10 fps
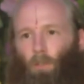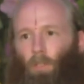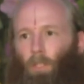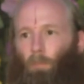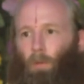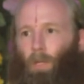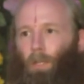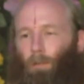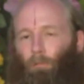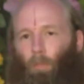you're
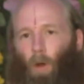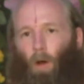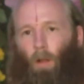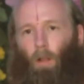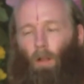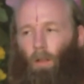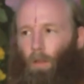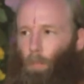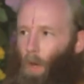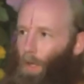liberated from all
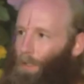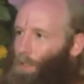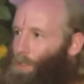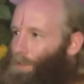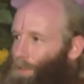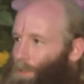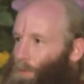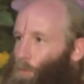the bondages.